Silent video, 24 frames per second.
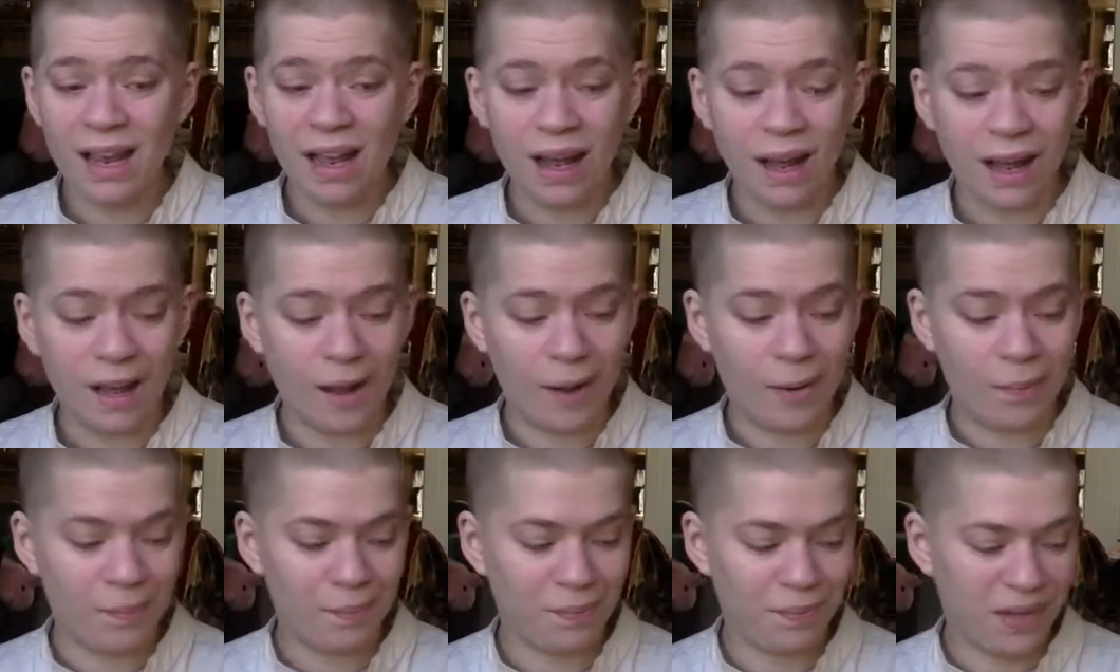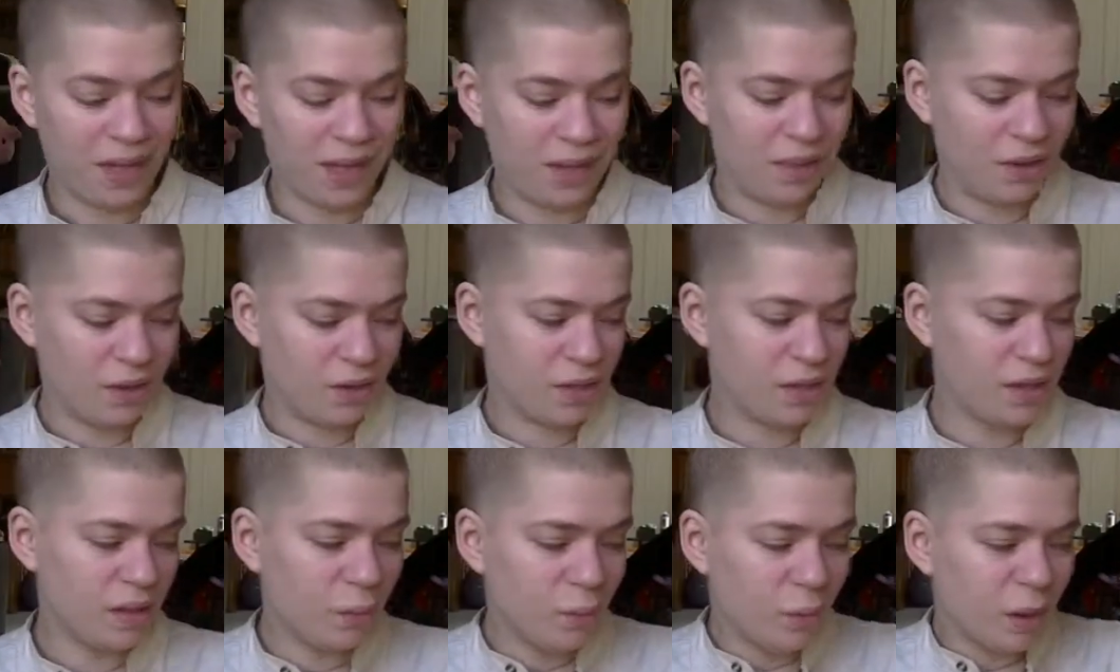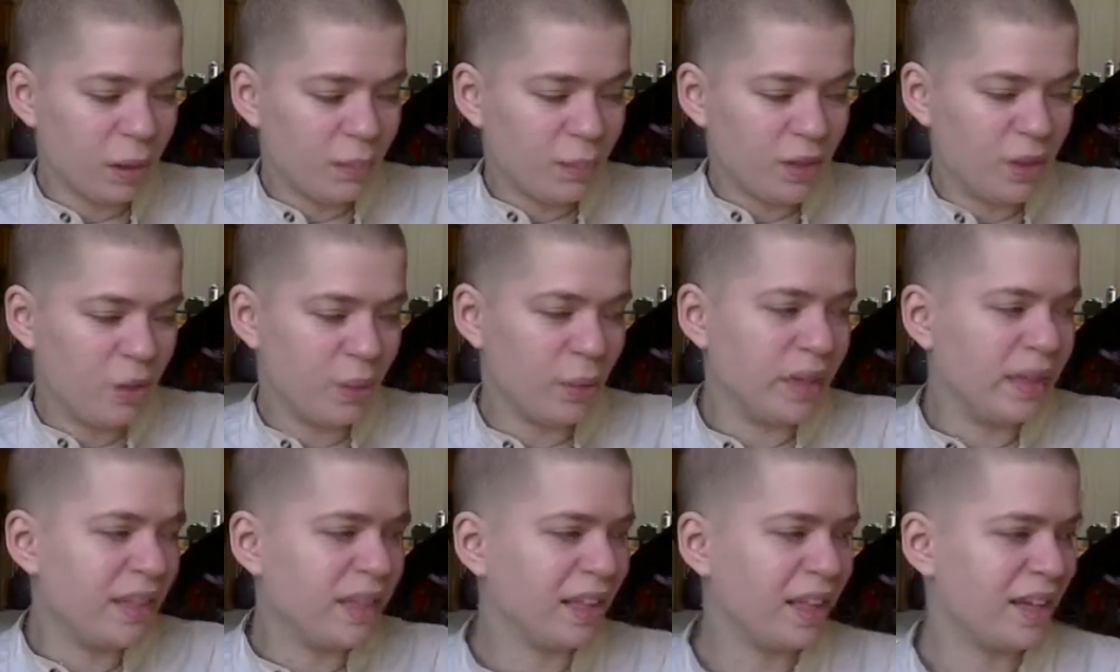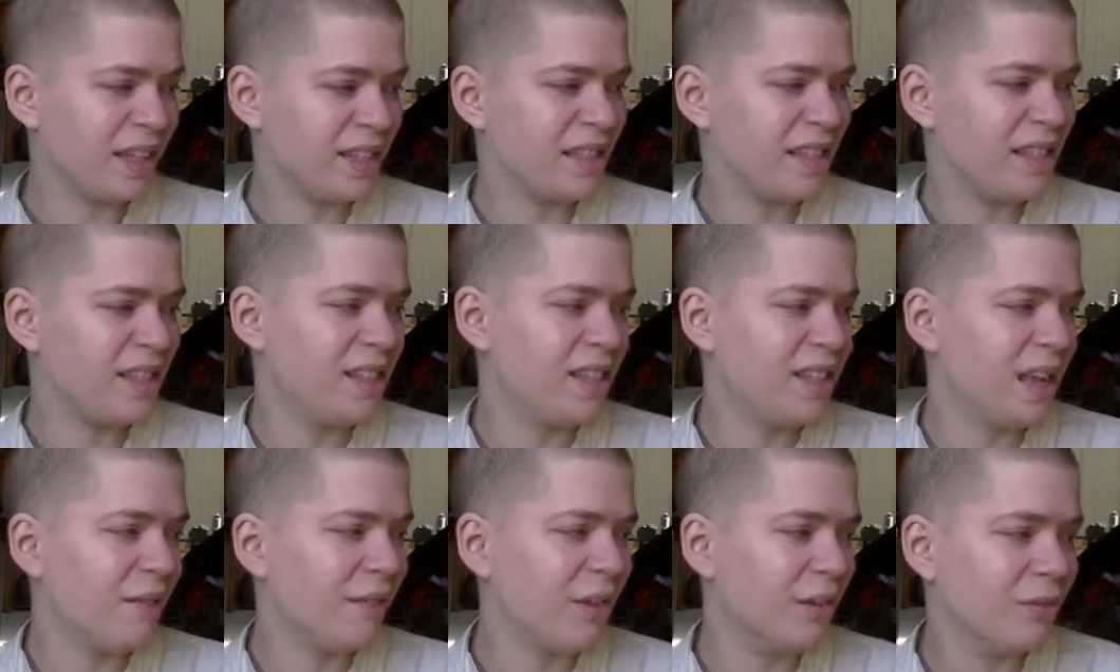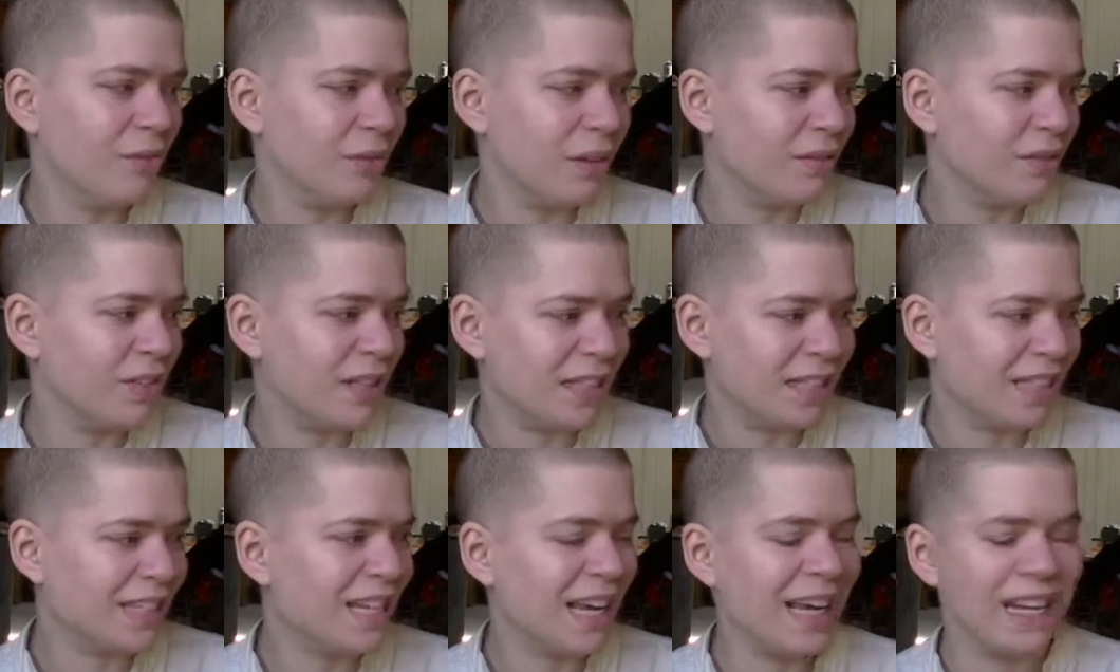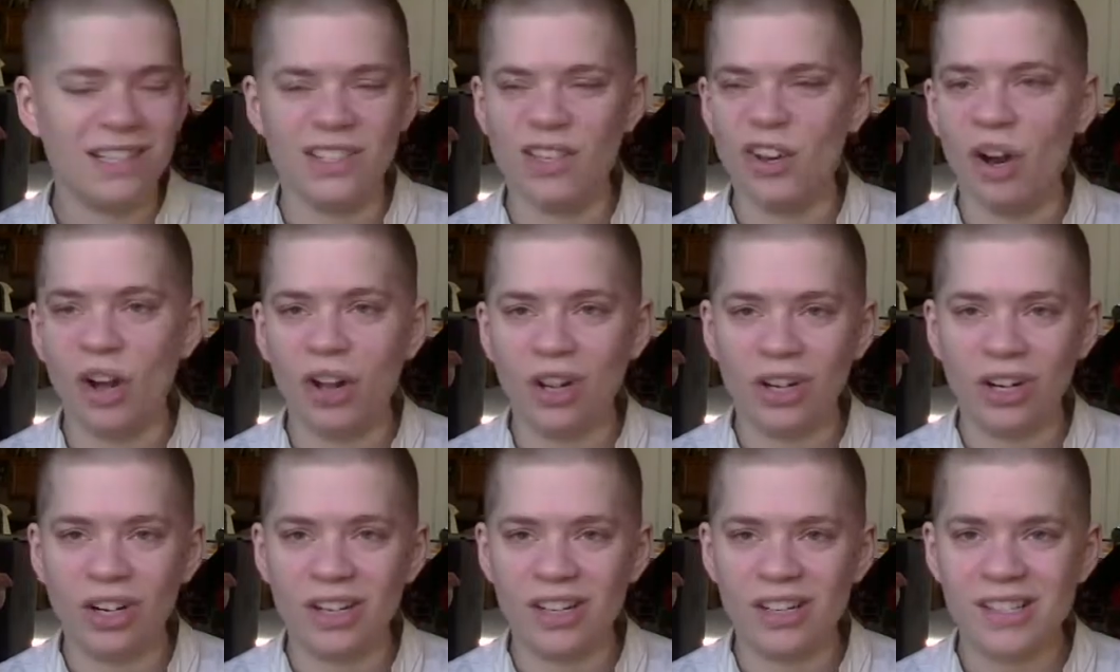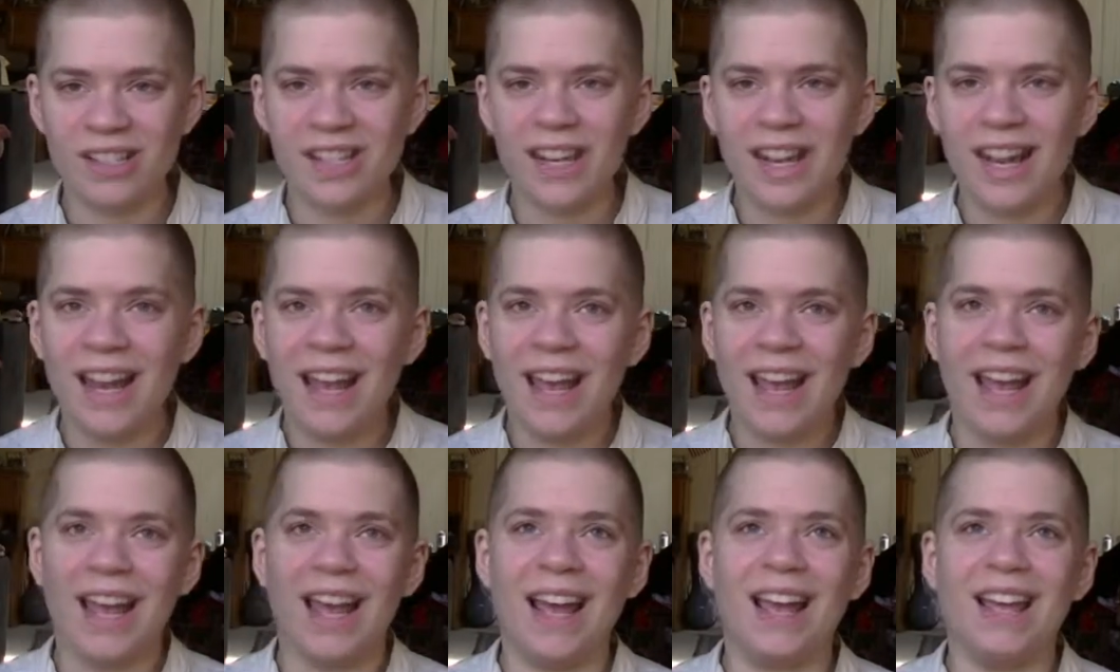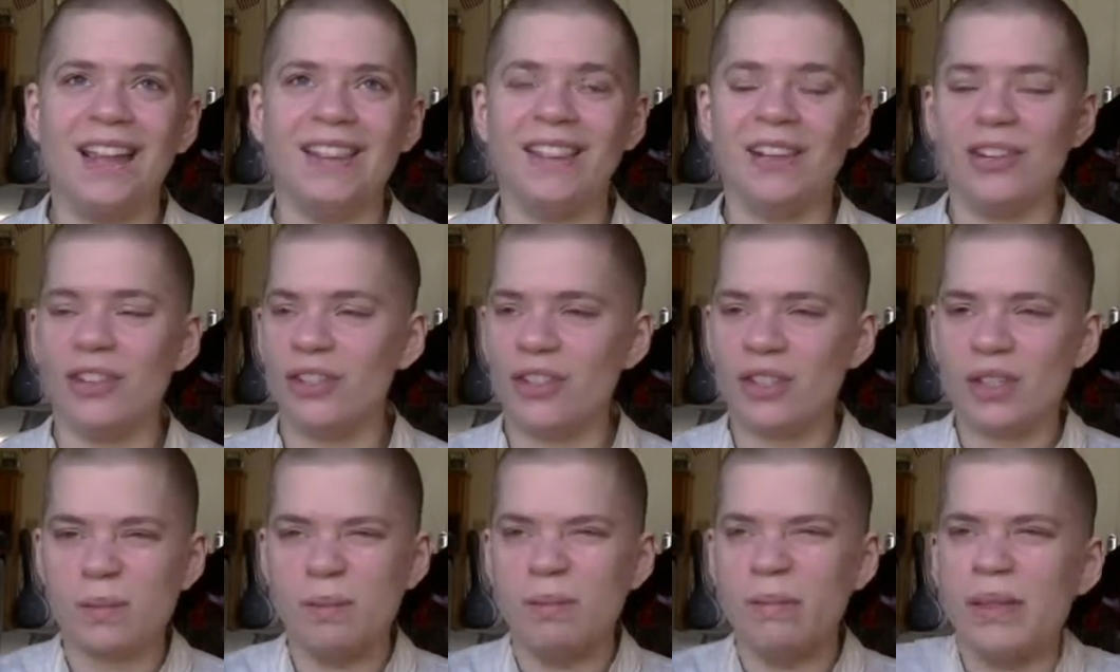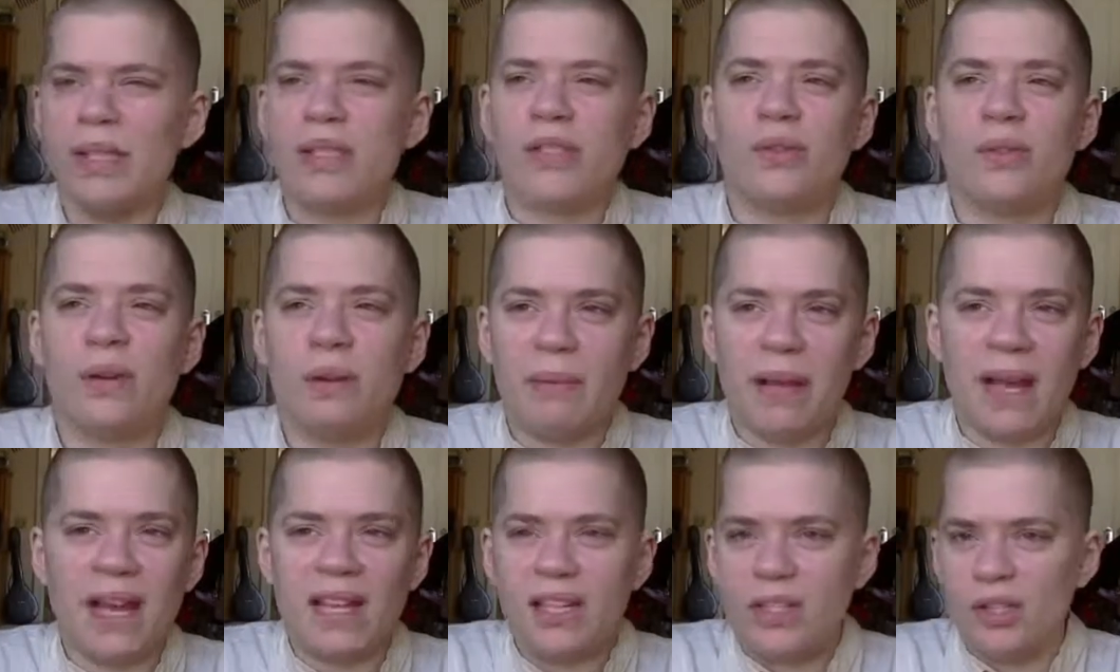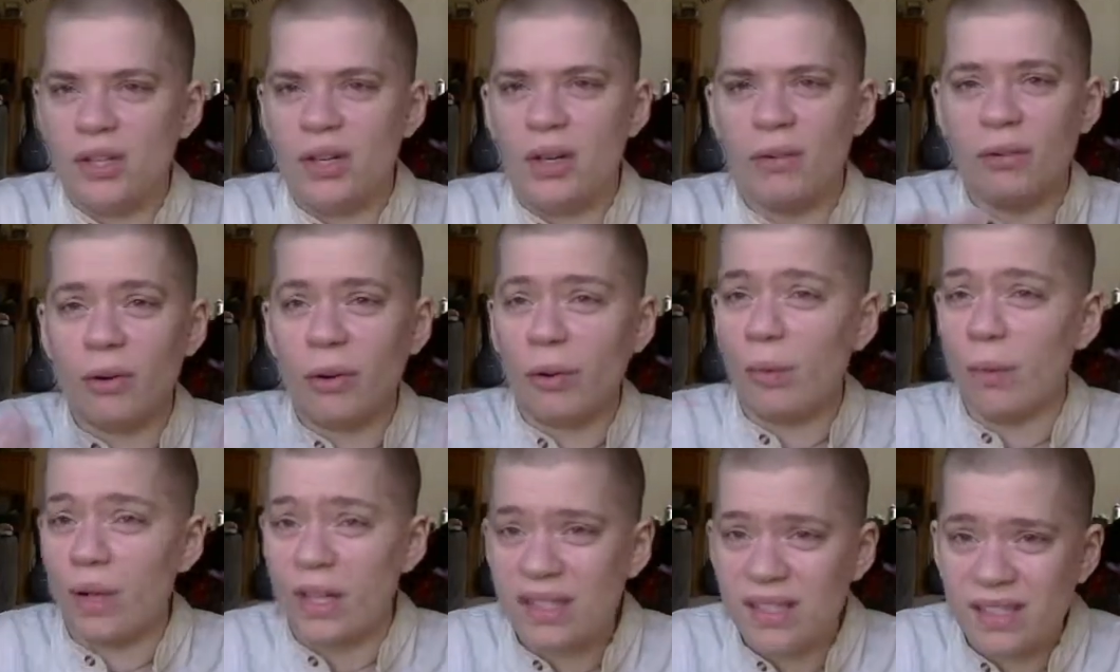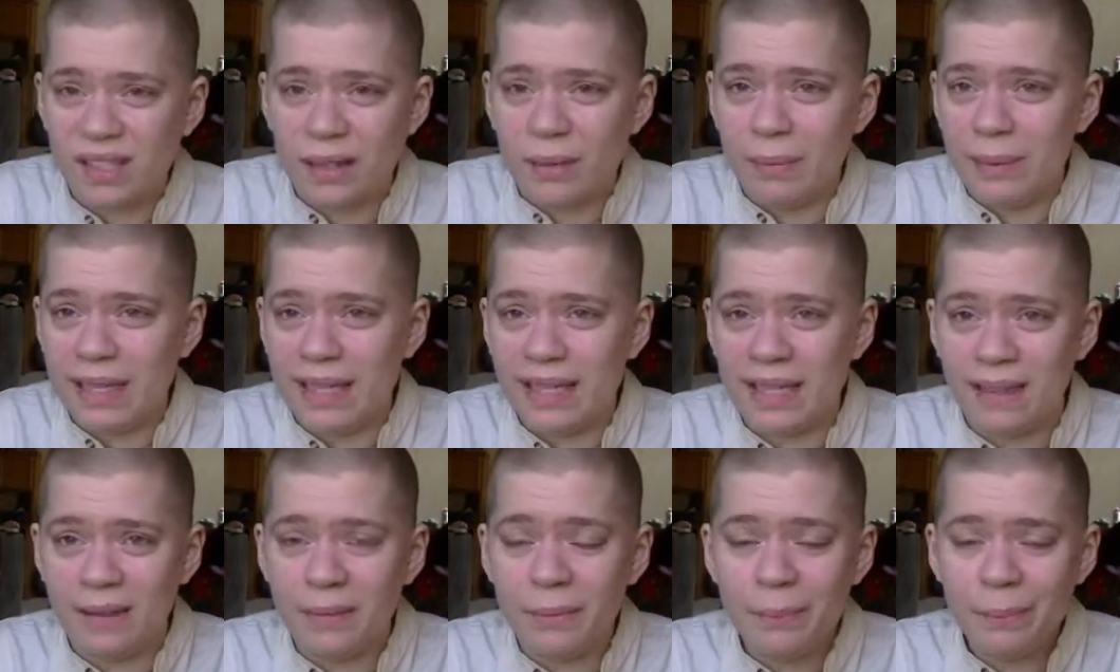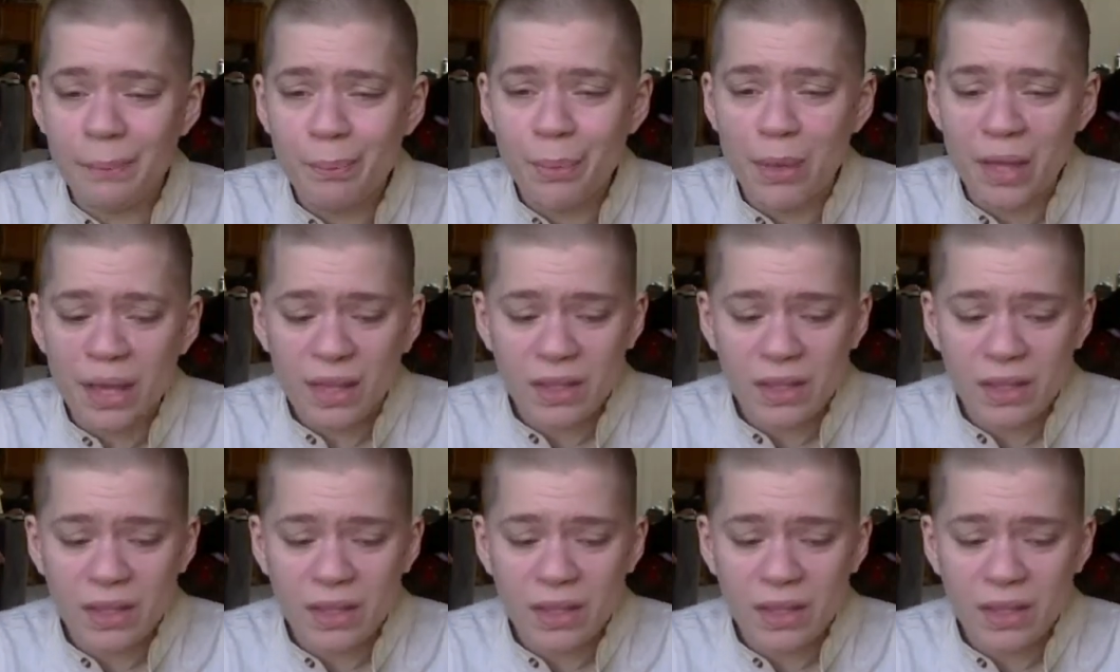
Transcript: Um, and they're somewhere between like $7.50 to $10 and they're just mystery bags. You never know what's gonna be in them.